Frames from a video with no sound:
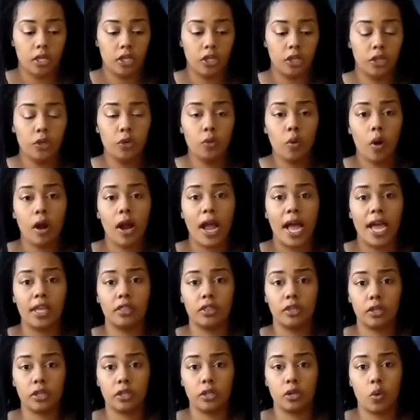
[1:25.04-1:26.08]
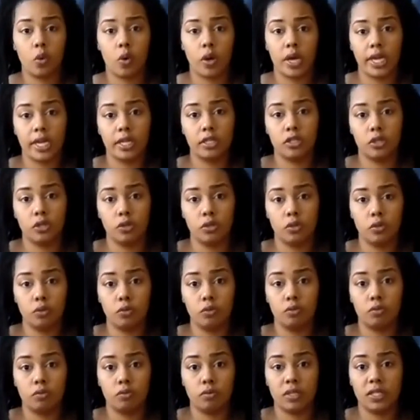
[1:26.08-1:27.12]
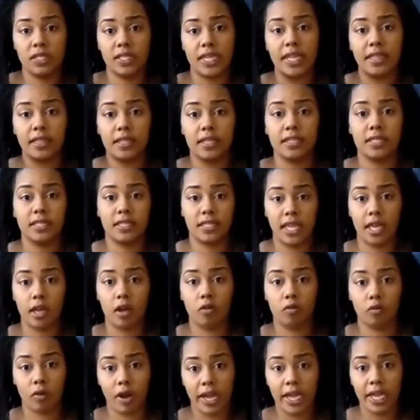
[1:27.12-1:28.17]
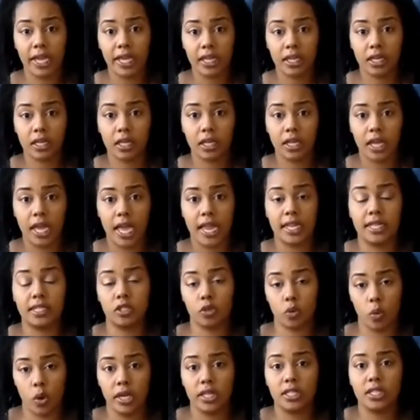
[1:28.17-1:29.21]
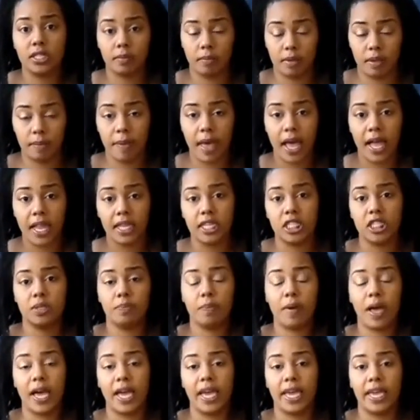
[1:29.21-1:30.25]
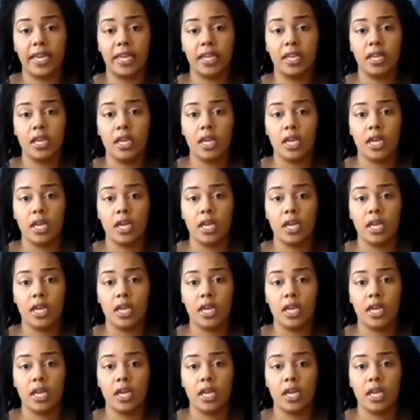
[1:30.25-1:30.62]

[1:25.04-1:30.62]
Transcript: You are either going to set the scale right and it's going to be balanced by